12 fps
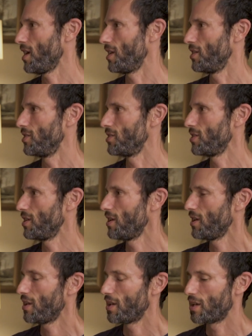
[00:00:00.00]
and
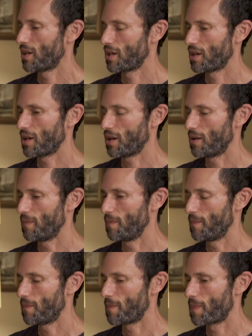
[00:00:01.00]

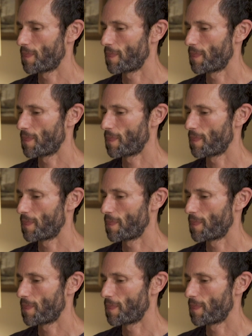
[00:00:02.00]
um,